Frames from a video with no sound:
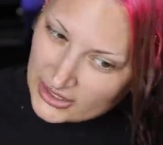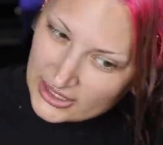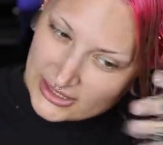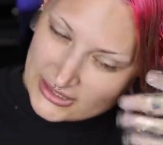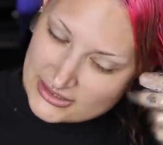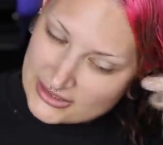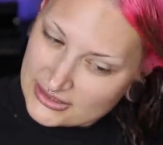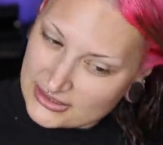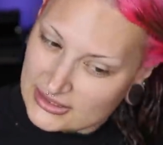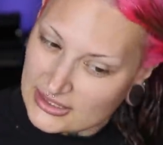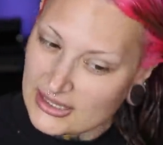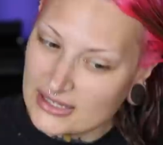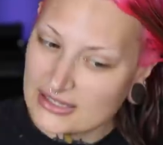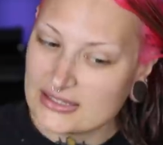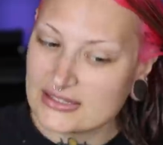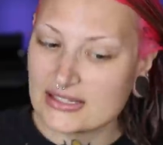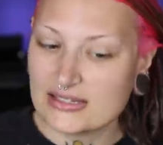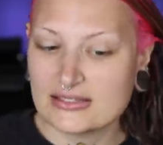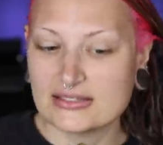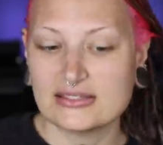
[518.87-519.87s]

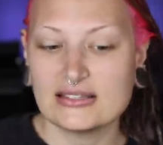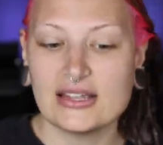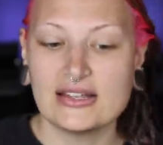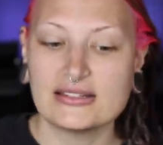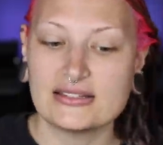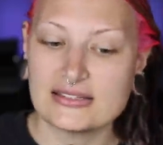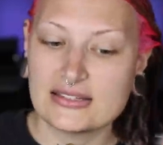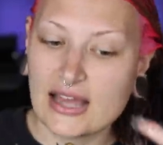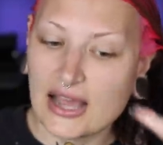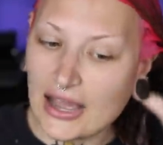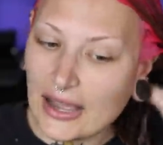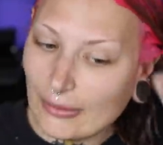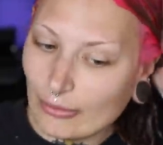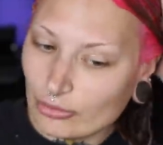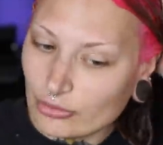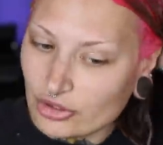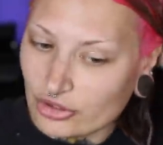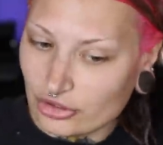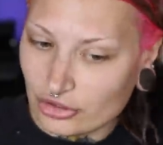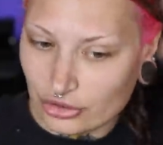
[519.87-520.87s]
It's
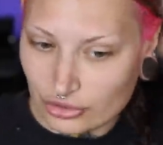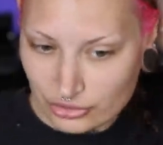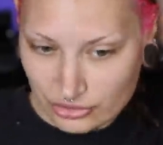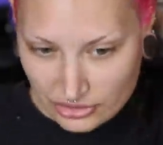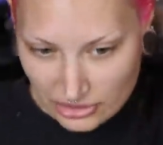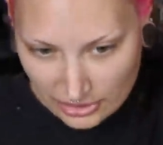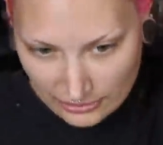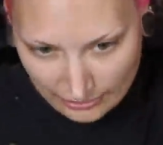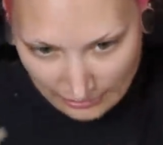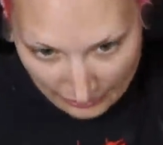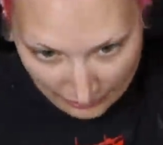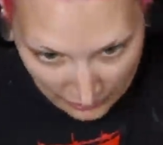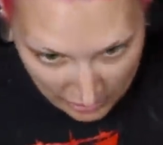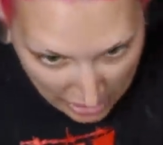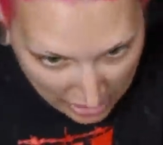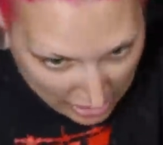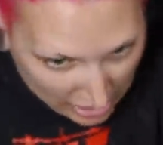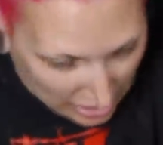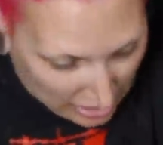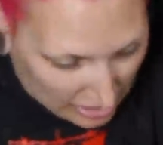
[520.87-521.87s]
time to do some
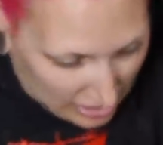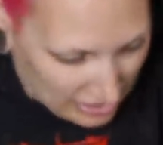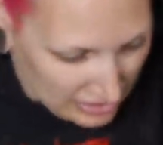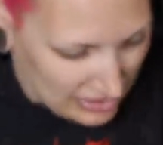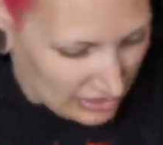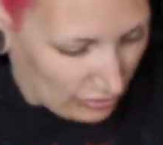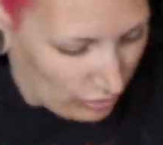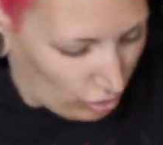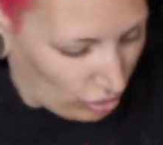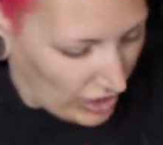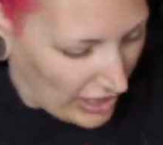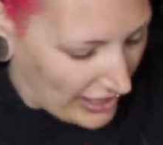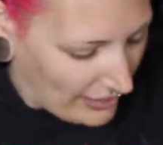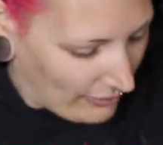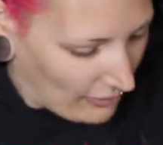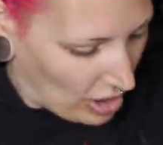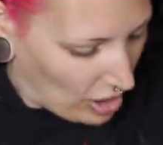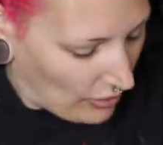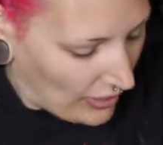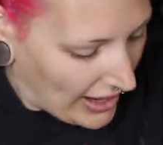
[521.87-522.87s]

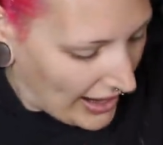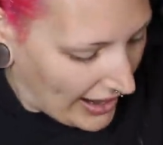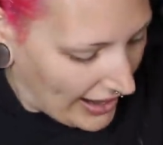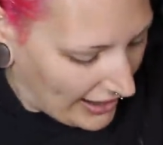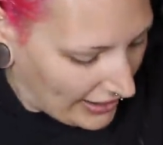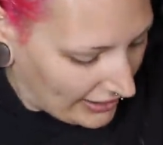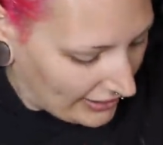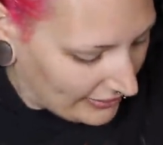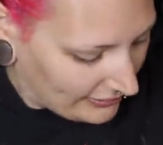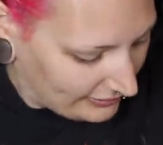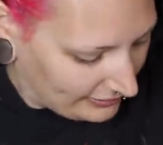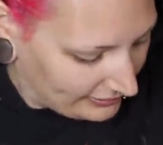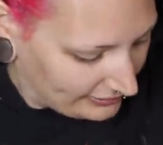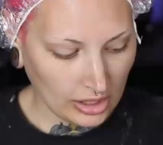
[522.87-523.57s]
rainbow hair.